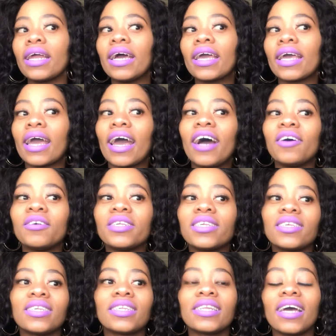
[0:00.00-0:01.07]
Like I was
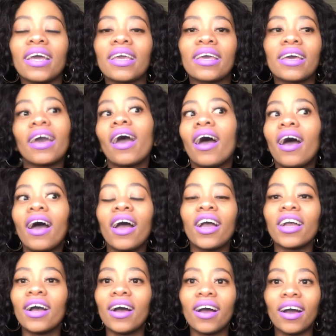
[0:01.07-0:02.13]
just like
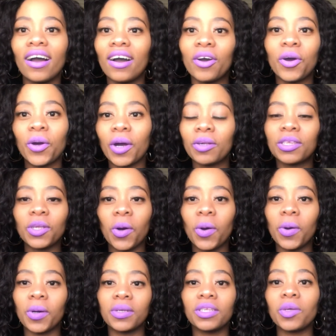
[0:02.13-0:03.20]
I
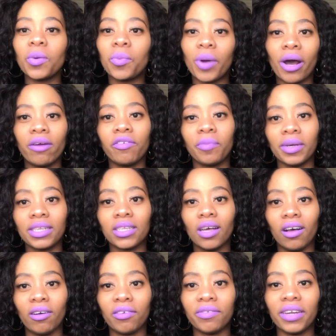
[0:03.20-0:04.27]
was so proud of myself.